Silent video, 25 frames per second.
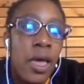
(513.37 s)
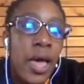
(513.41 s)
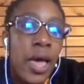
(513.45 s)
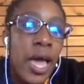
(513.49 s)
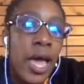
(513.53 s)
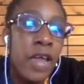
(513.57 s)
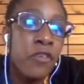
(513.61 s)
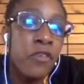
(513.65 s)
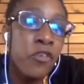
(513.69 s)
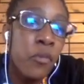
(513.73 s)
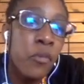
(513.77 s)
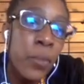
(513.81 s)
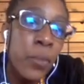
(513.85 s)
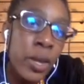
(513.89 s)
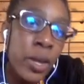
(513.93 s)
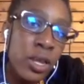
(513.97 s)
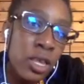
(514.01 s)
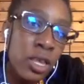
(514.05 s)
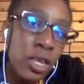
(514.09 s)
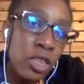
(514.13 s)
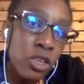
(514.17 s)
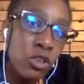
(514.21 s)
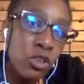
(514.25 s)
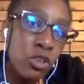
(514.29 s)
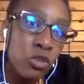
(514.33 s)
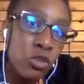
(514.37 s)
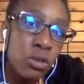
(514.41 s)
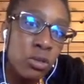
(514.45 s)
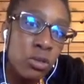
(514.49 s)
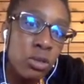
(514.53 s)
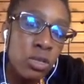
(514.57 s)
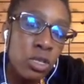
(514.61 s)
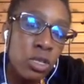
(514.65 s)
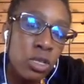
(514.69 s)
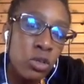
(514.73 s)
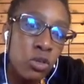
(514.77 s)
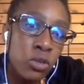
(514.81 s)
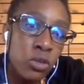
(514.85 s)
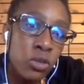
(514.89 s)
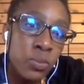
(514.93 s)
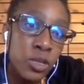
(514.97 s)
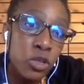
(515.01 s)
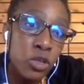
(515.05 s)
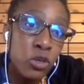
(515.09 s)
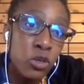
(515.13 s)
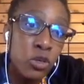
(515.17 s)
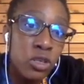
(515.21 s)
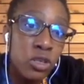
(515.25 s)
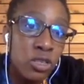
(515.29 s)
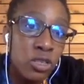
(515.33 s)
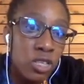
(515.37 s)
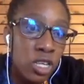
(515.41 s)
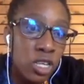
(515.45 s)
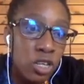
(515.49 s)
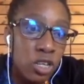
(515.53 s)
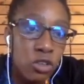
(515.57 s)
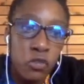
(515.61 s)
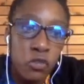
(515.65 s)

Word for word: And for many, this could be daunting